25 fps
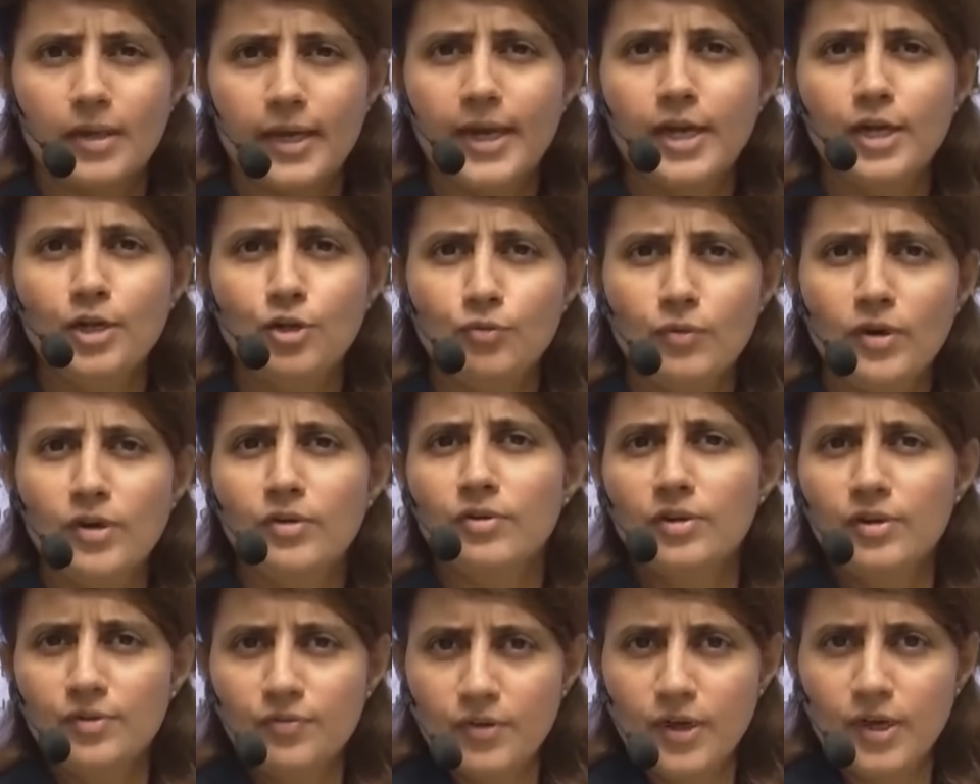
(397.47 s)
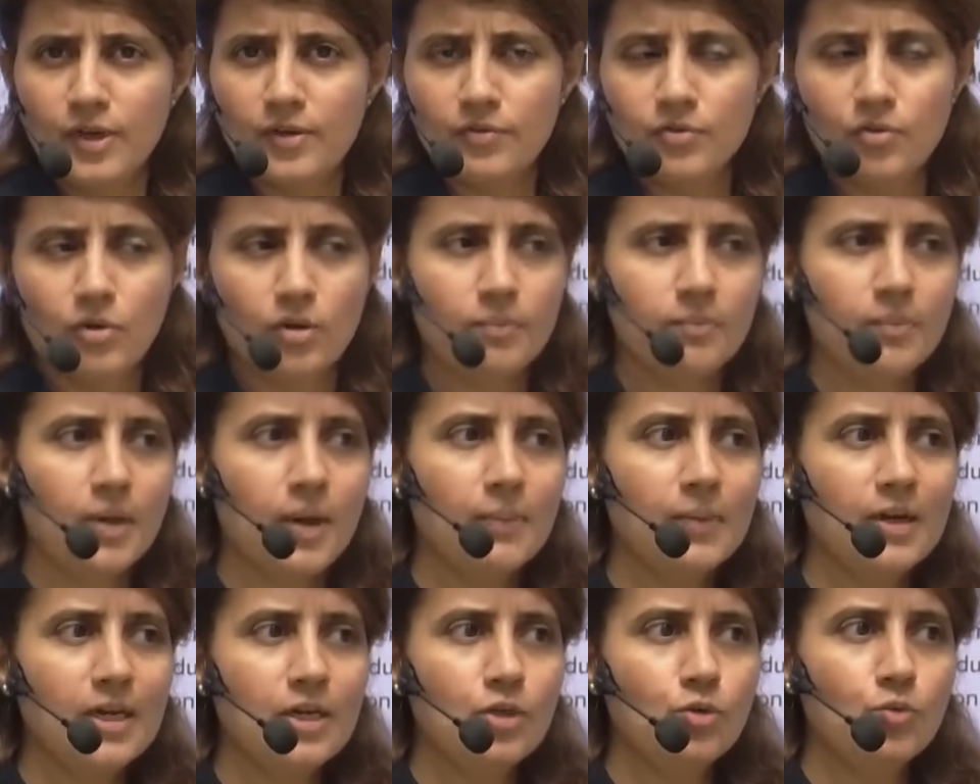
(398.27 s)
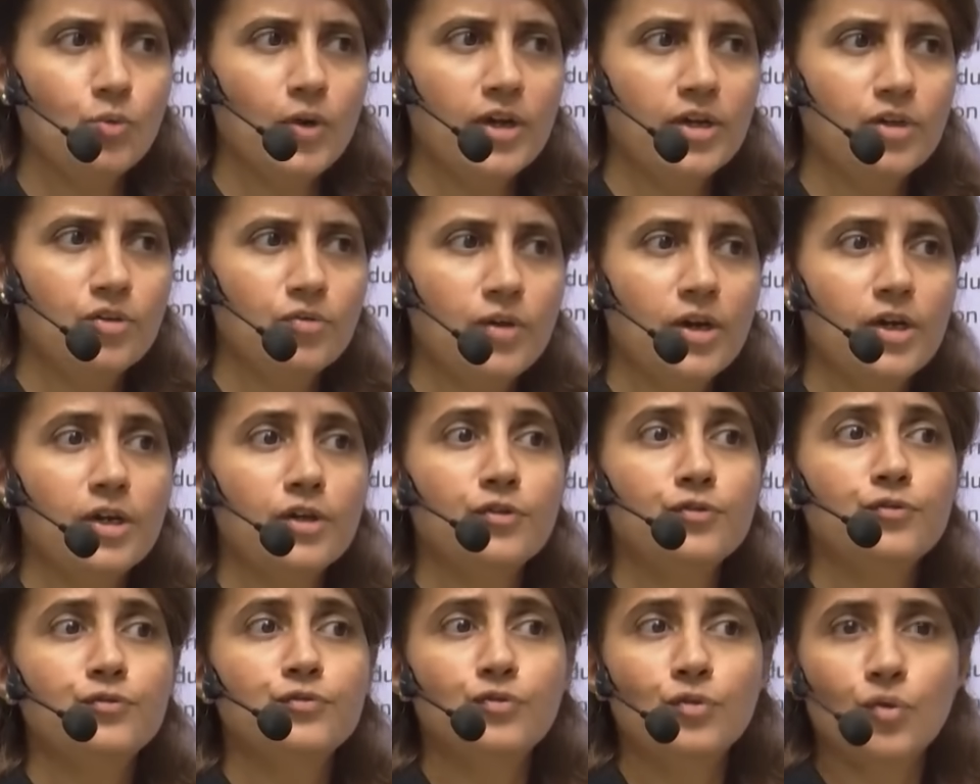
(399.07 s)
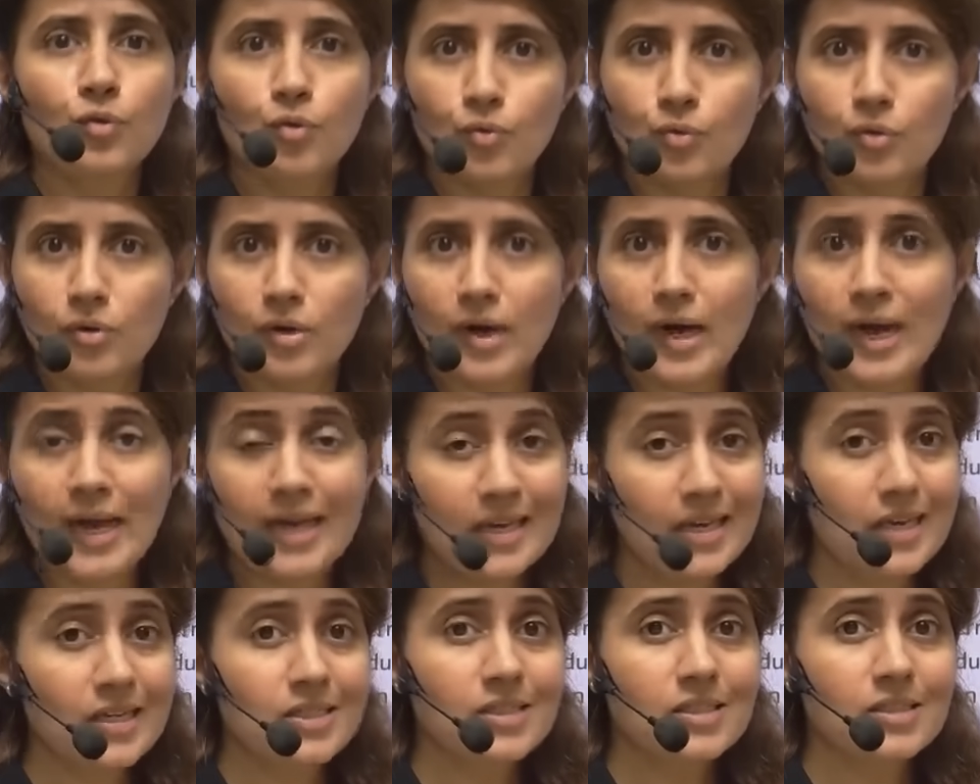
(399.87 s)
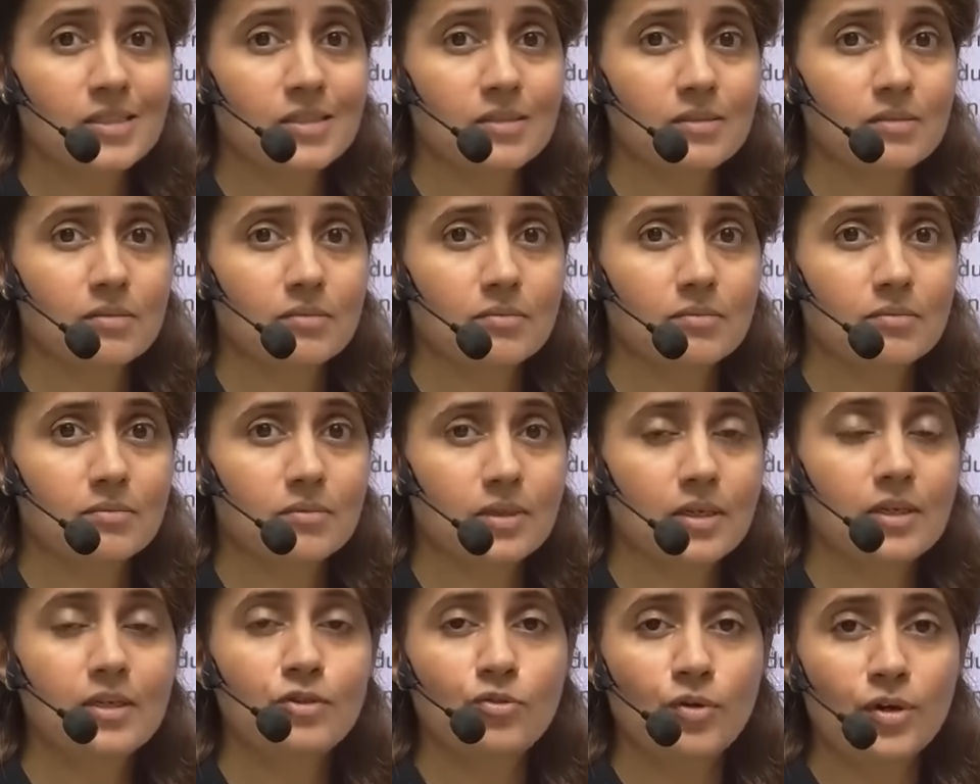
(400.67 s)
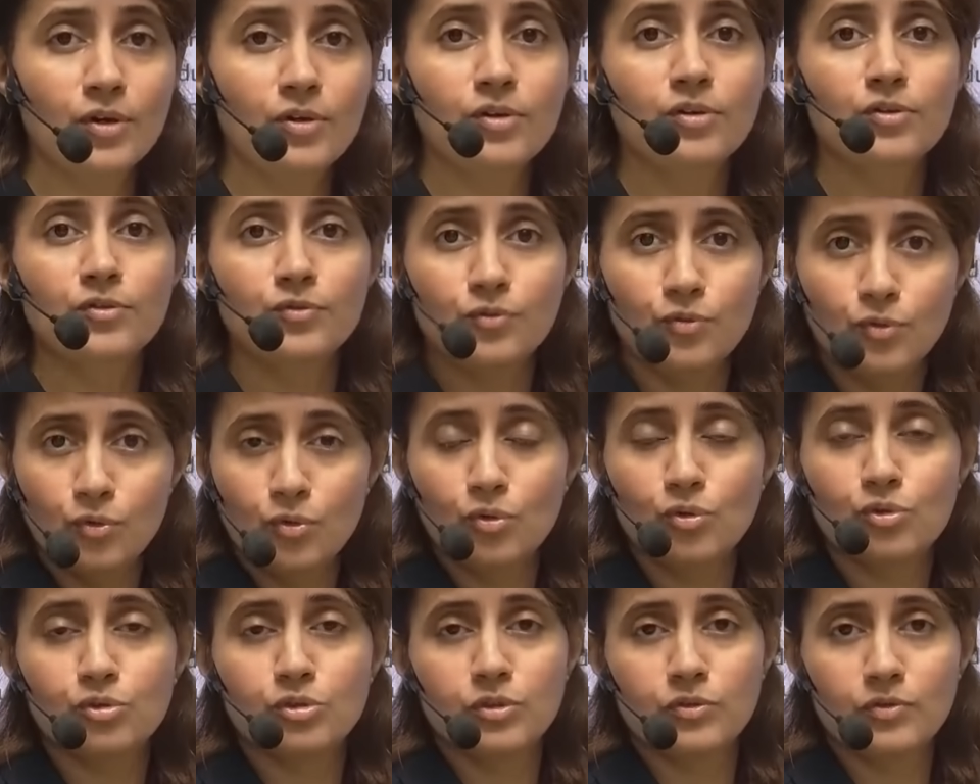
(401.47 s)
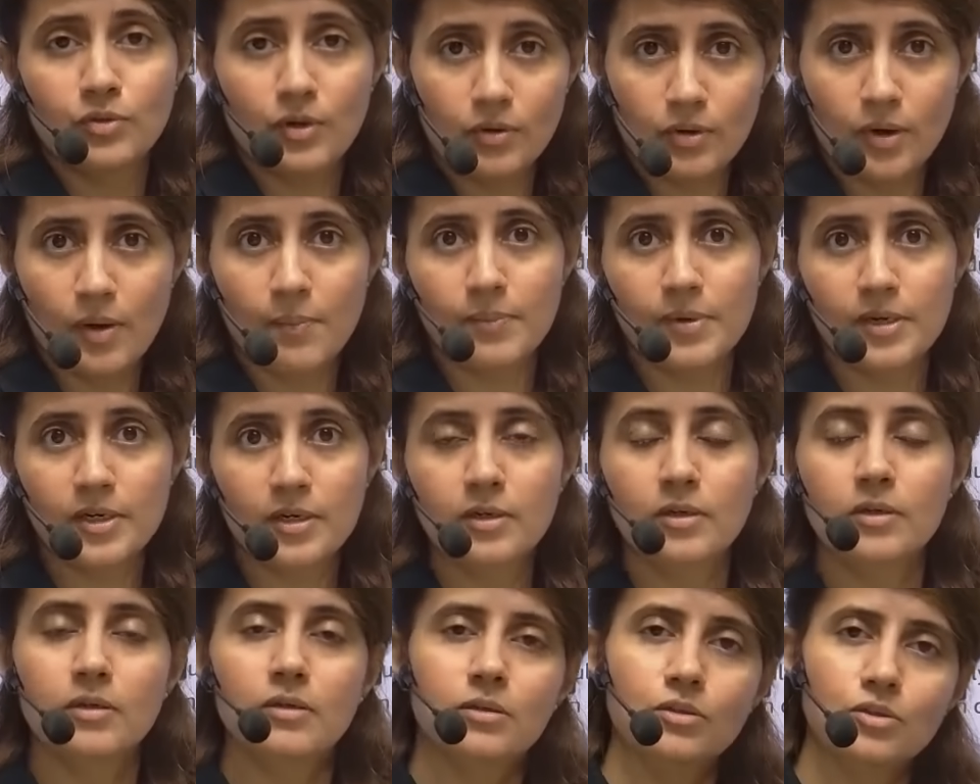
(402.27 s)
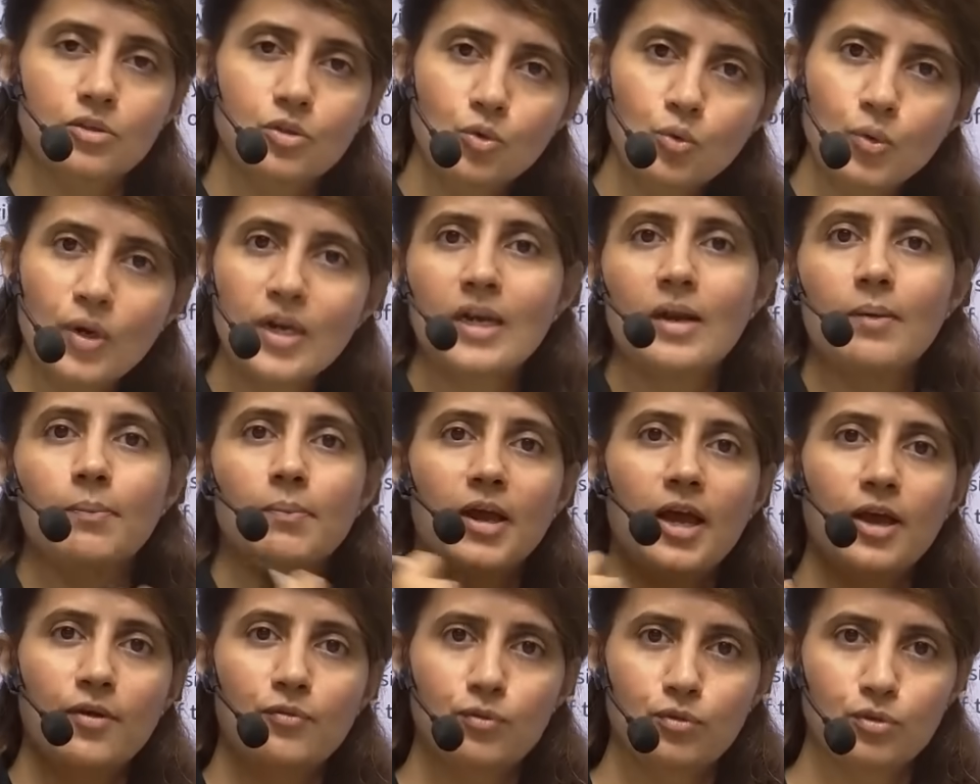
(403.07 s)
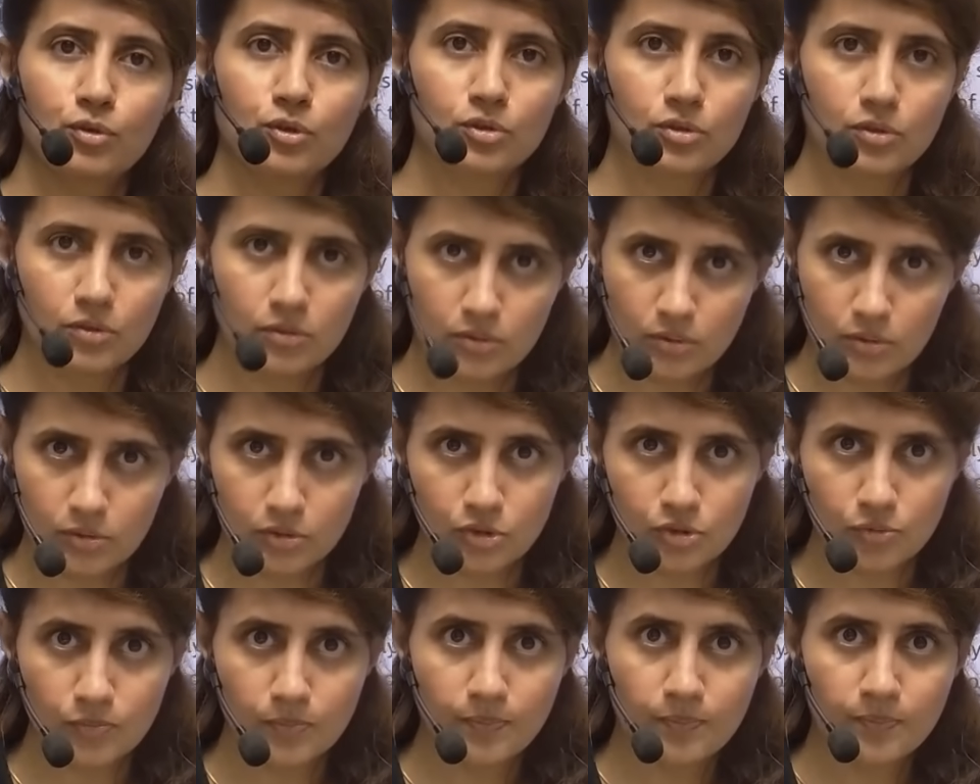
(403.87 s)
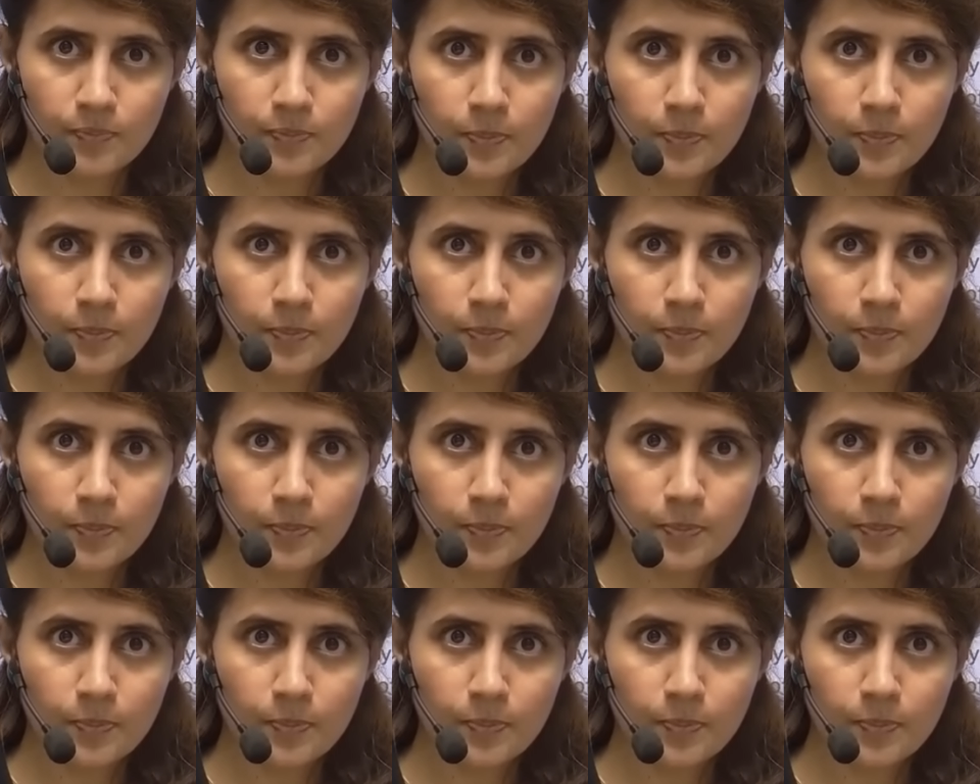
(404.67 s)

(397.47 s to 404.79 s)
in 2025 or maybe in 2024, I guess in 2024 also, if you have completed, you can apply for this internship.